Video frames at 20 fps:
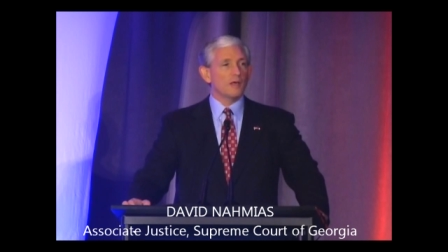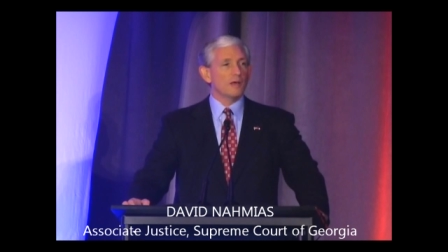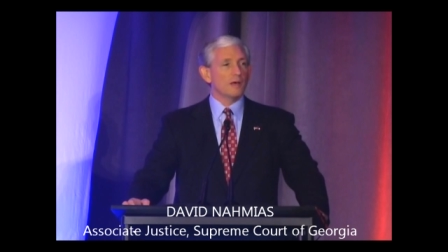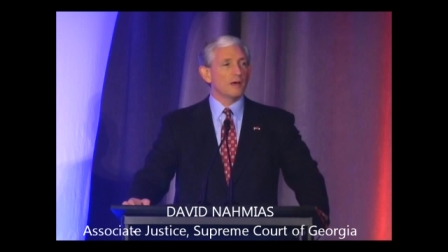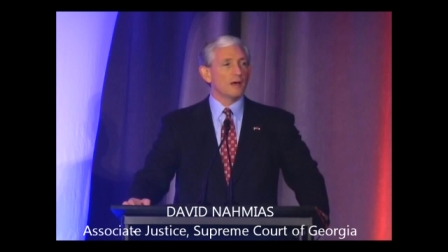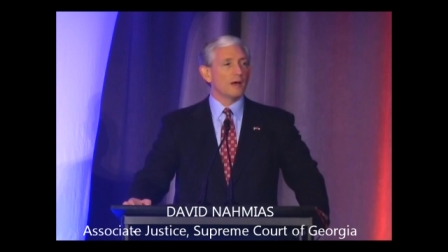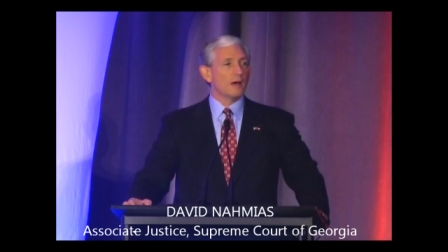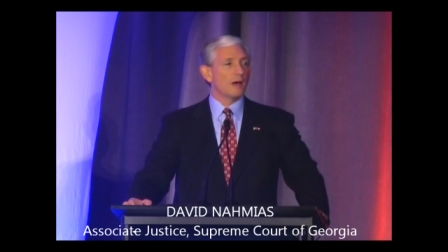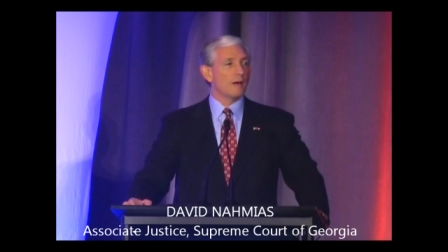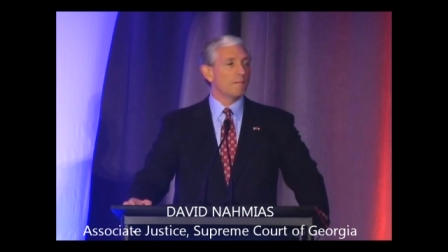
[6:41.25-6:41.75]

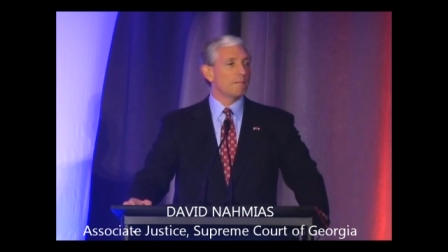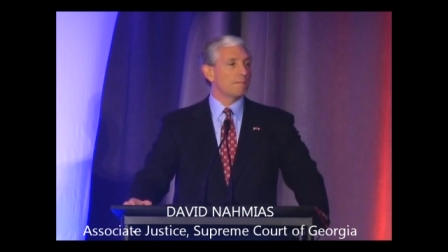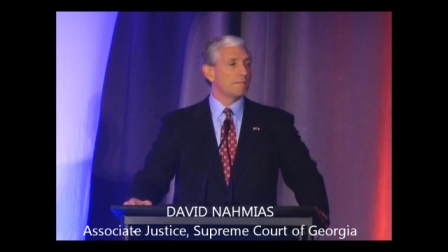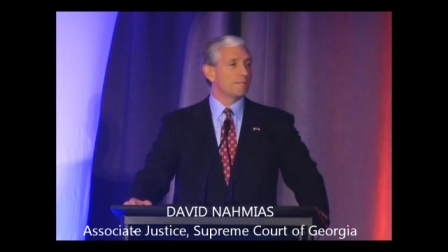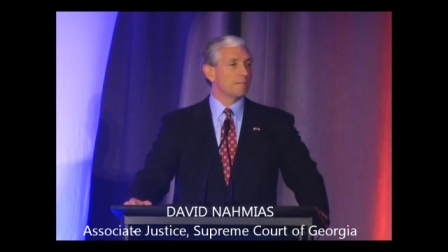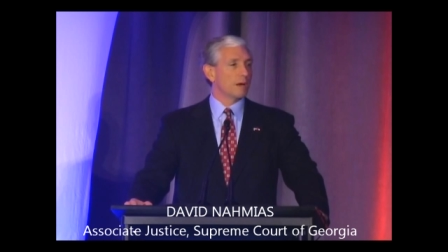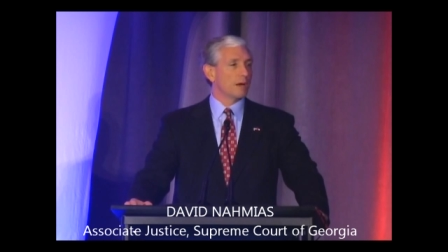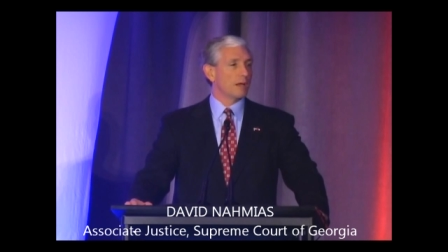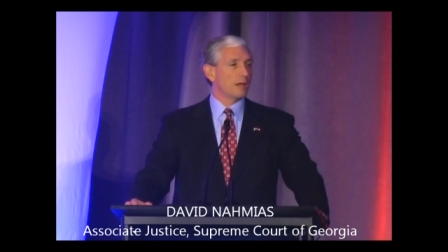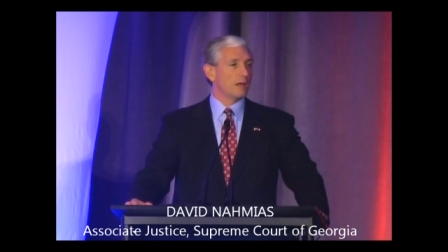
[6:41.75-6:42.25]
um,
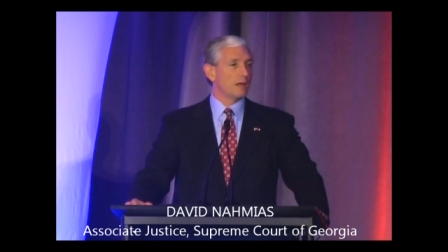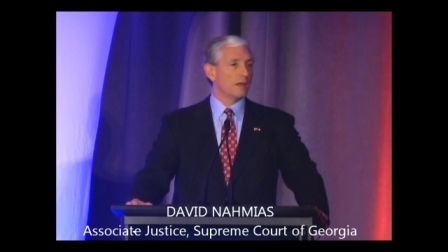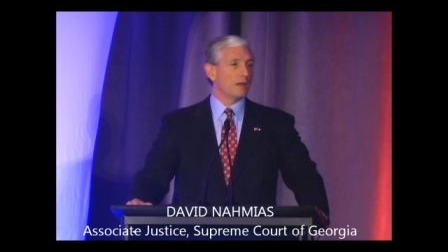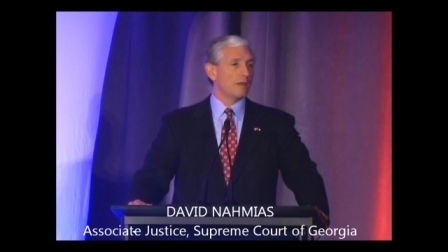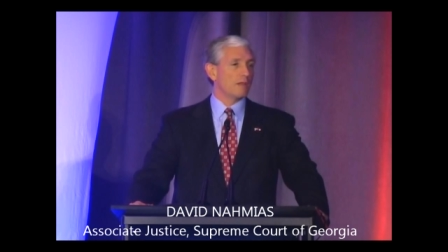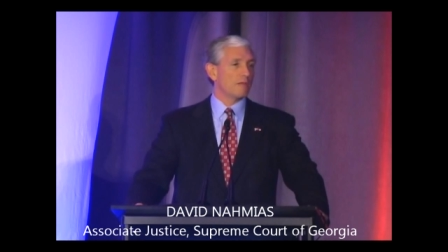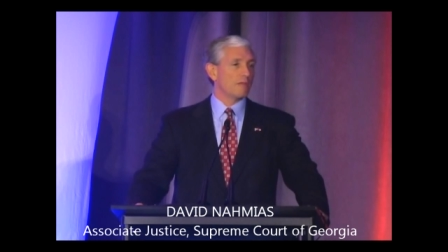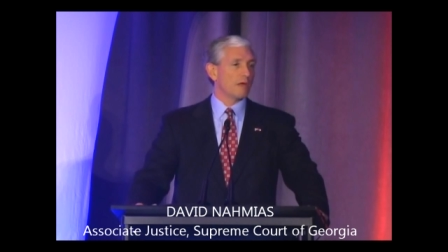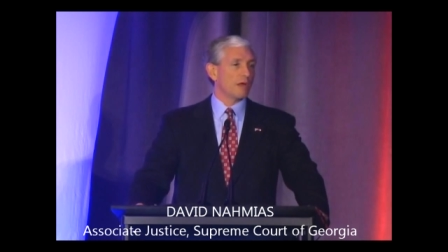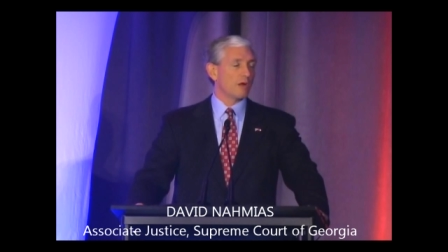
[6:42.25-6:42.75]
but
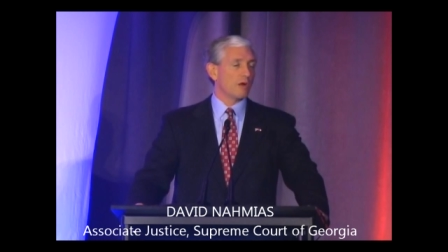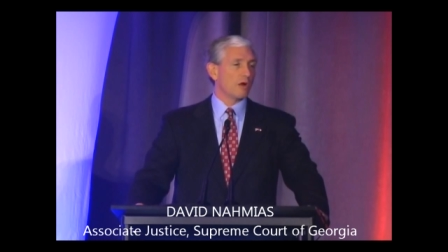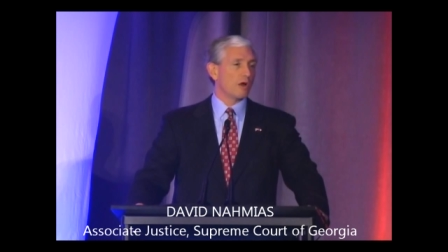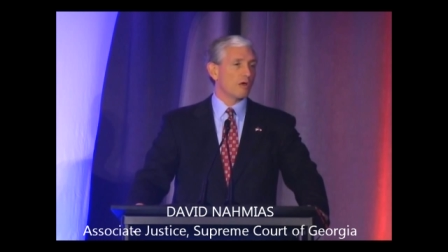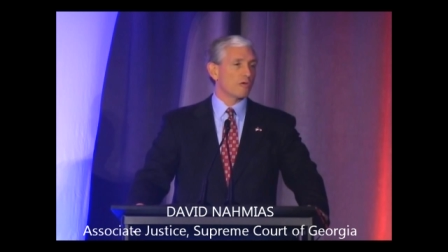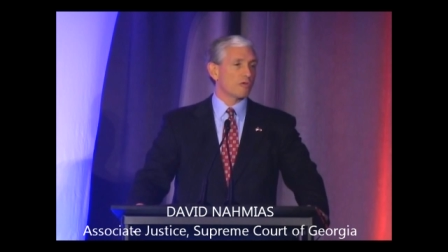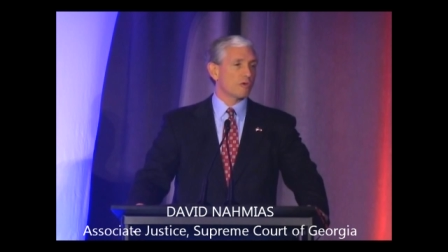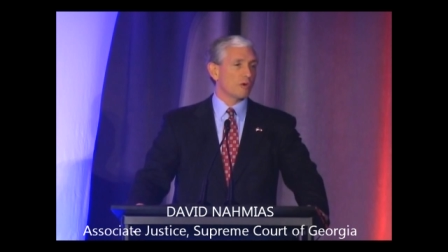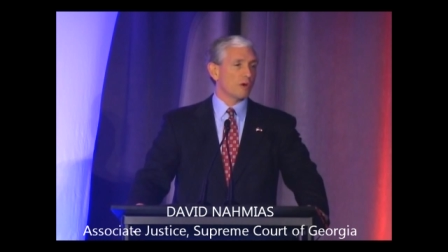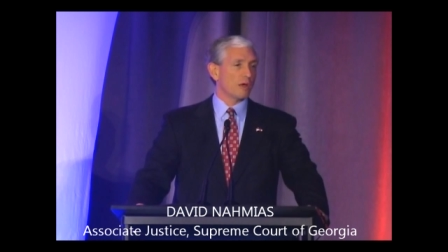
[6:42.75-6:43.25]
they are
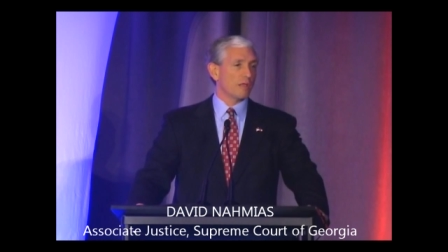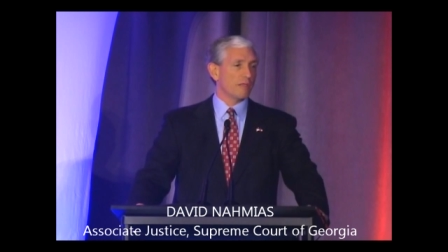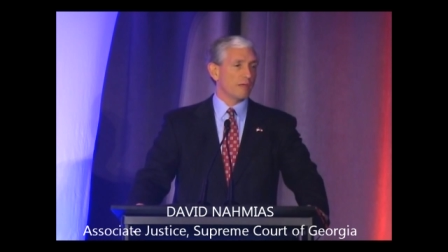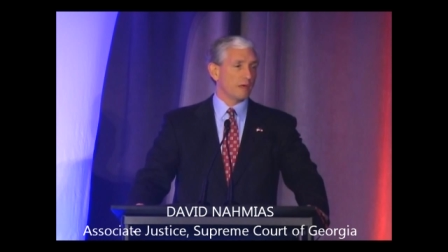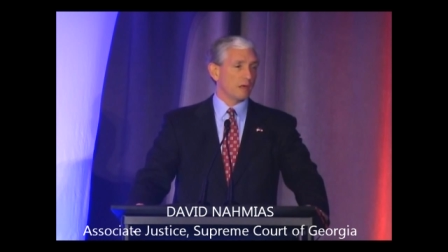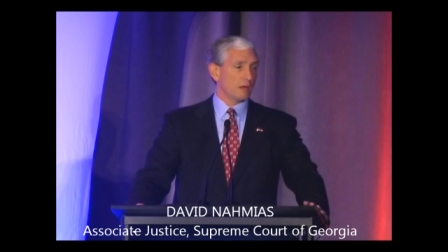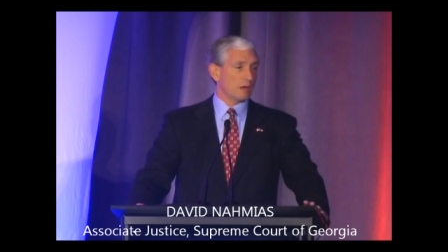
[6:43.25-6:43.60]
also, I think,